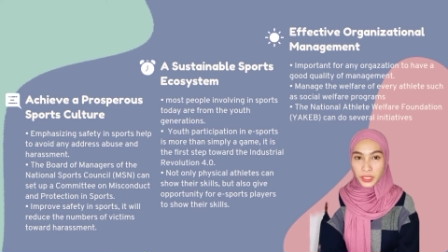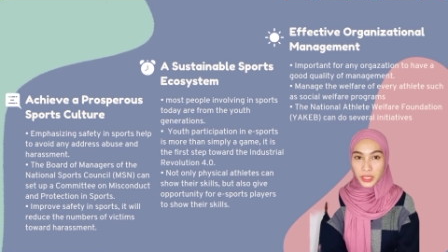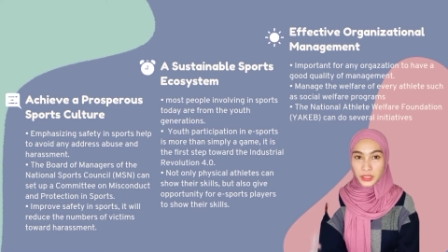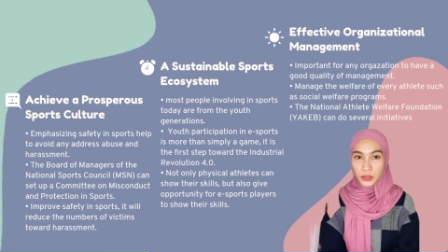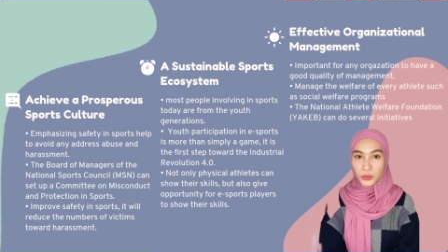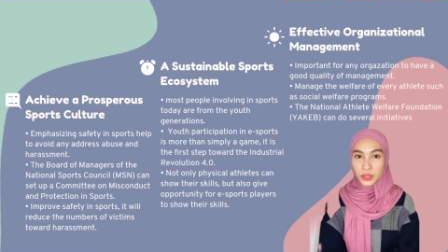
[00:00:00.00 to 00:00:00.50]

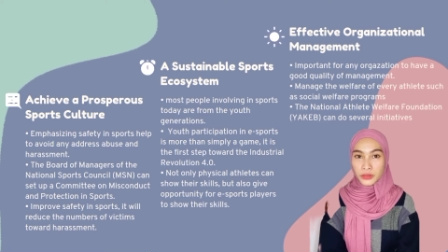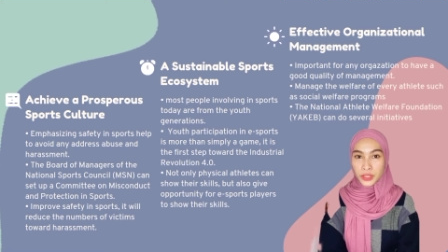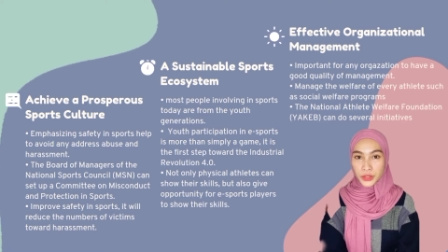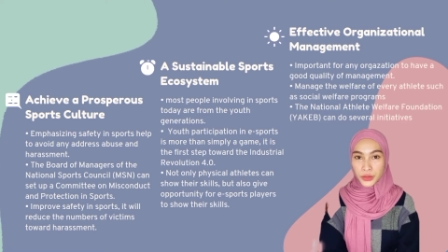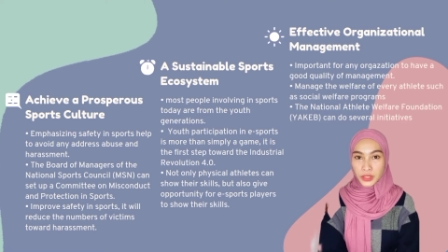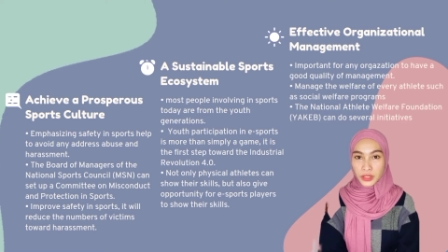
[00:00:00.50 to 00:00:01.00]
it will
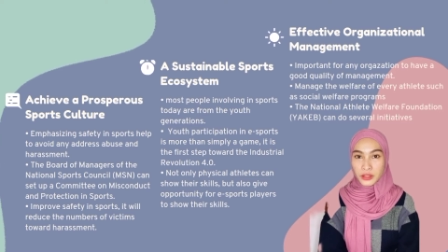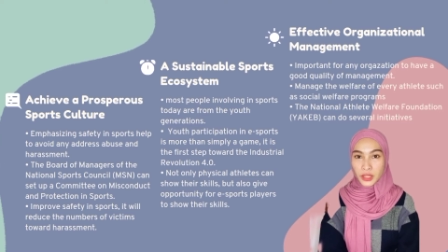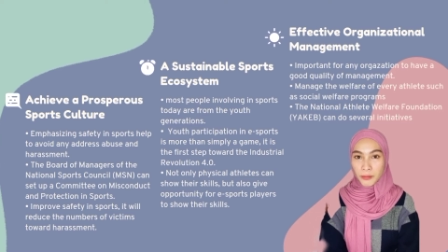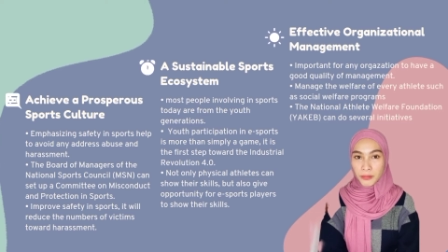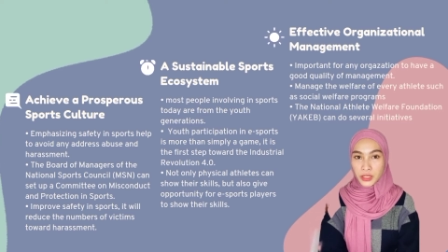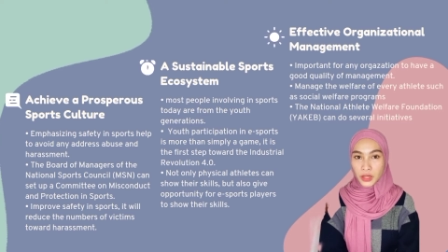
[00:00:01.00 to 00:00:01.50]
reduce the
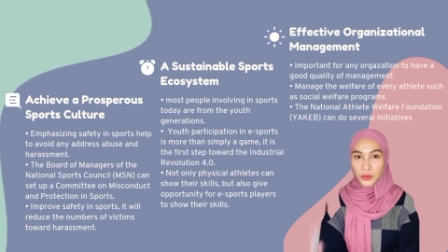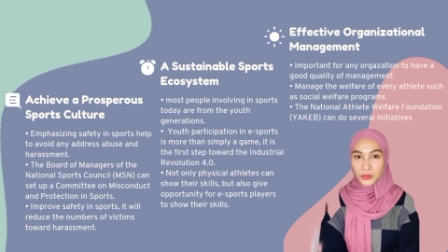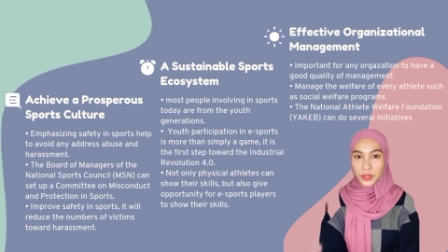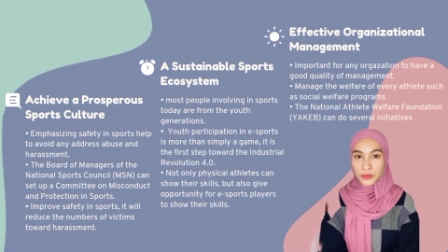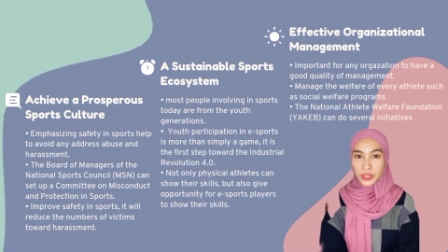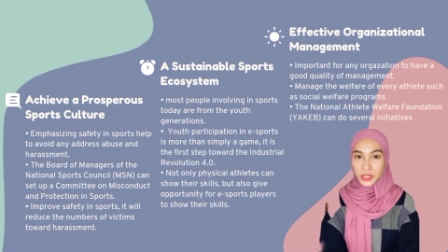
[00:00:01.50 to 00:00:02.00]
number of
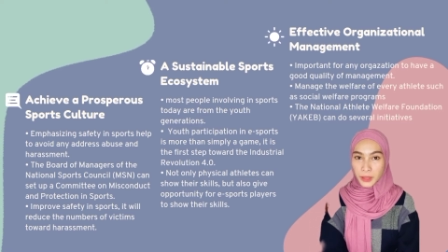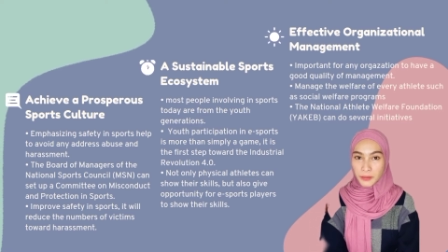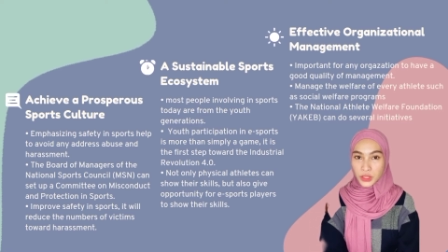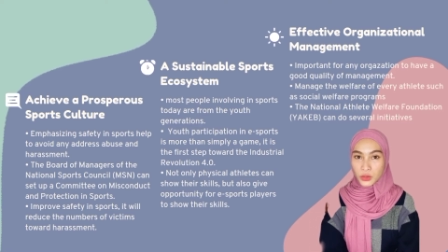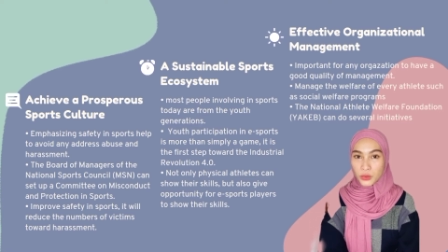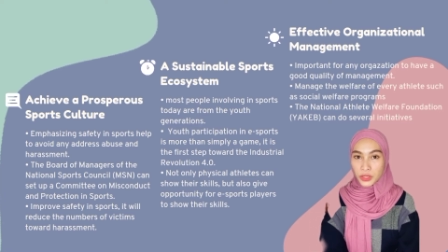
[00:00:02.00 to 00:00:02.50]
the victims
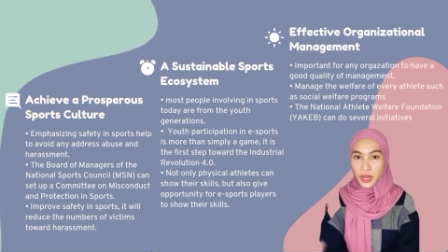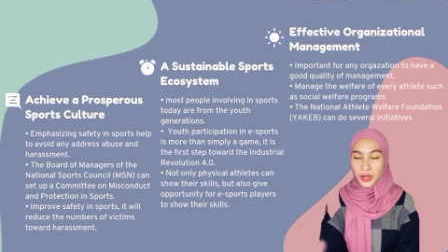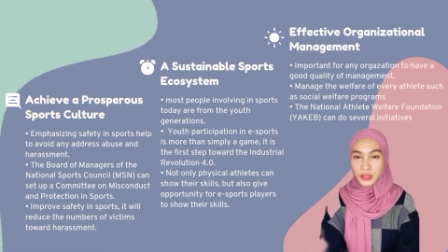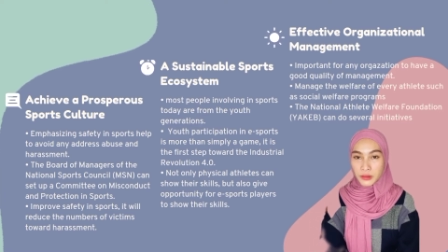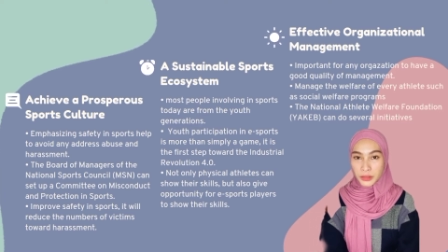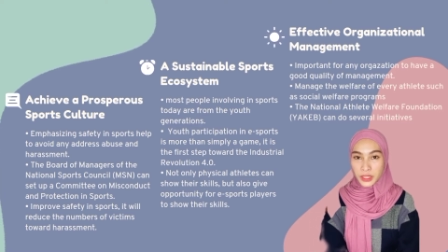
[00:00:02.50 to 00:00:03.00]
toward
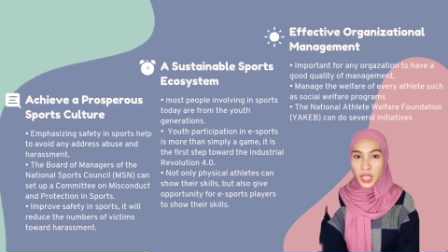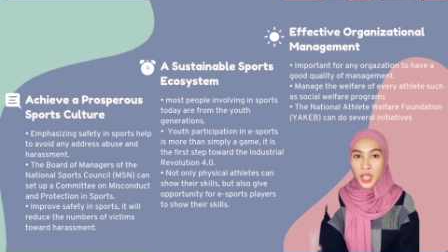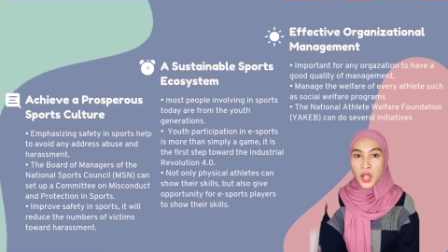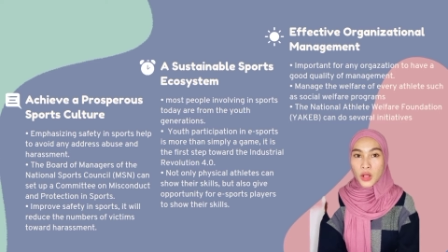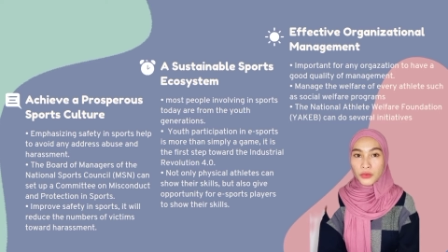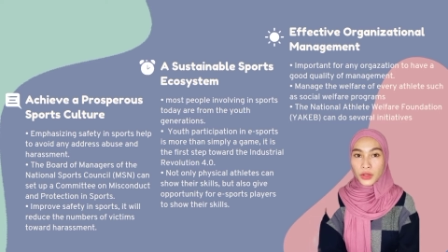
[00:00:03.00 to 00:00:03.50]
harassment
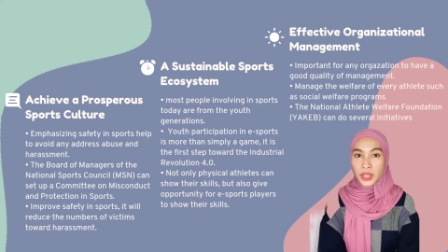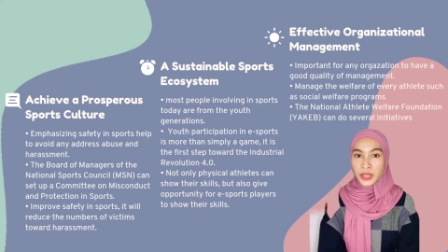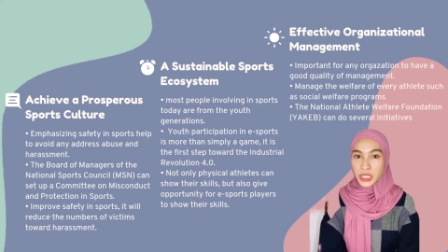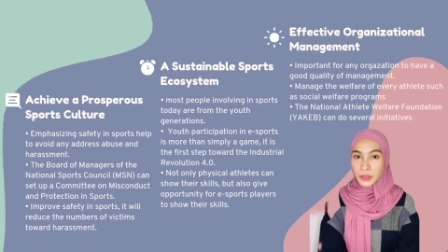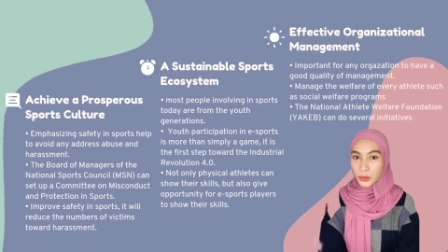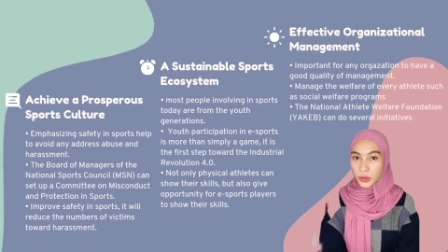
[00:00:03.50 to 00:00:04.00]
for any
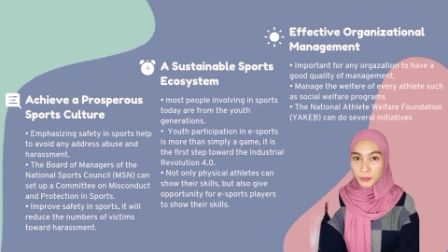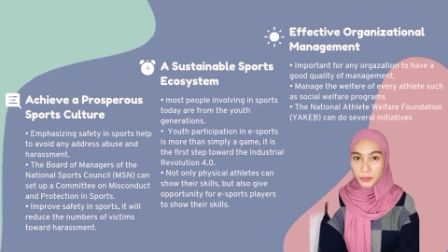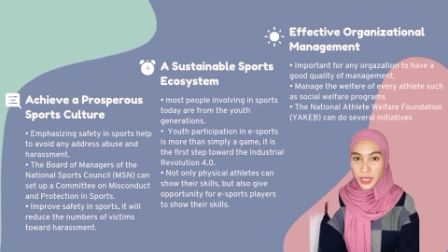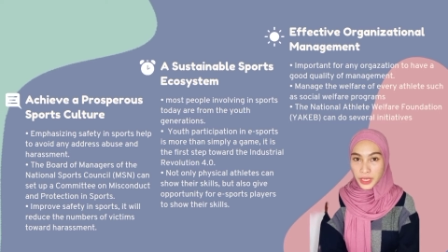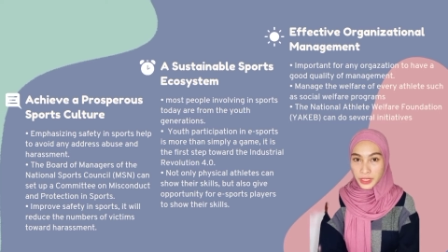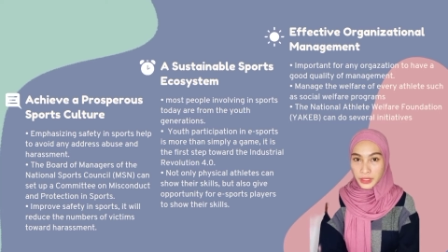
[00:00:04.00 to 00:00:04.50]
sport
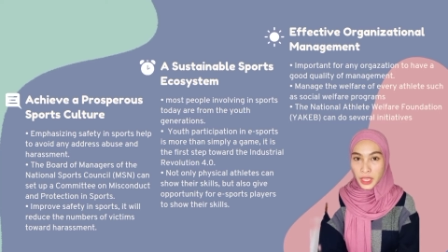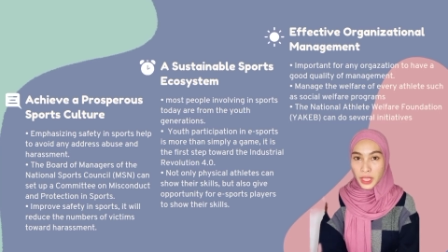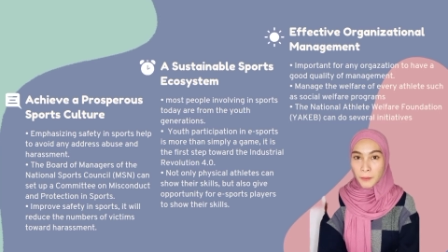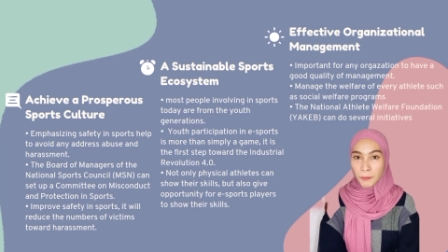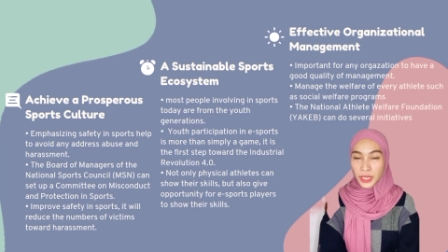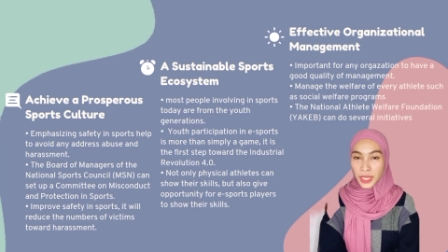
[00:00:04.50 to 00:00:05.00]
played
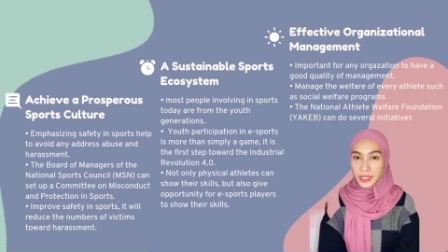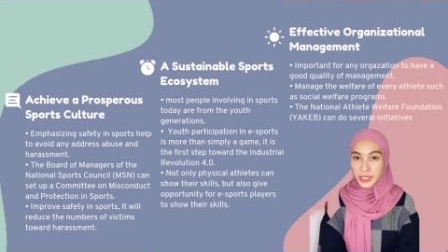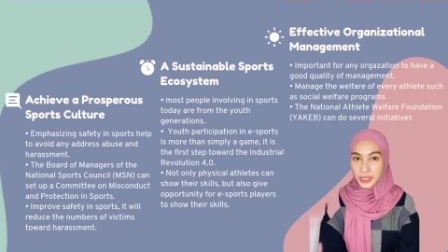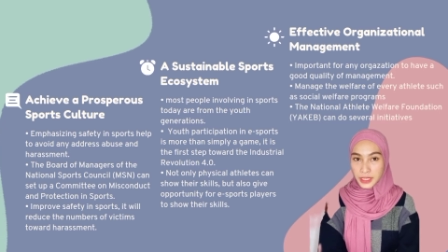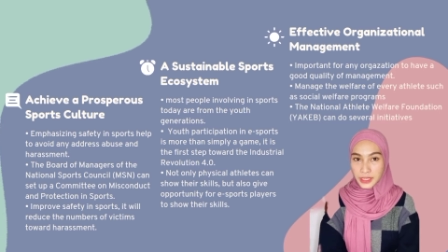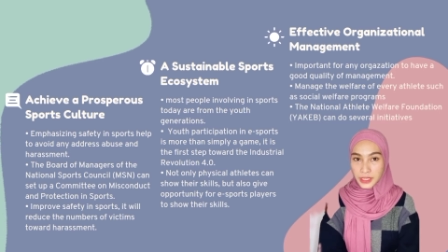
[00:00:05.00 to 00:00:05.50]
by
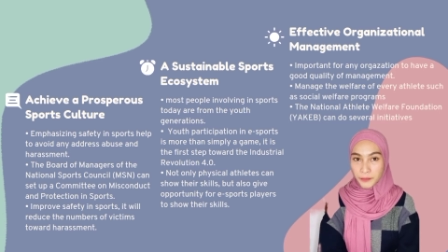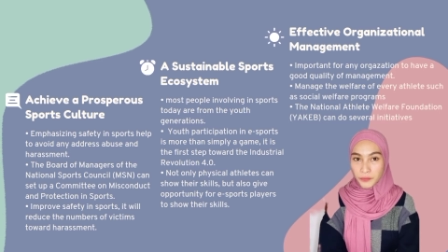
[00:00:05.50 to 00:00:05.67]
athletes.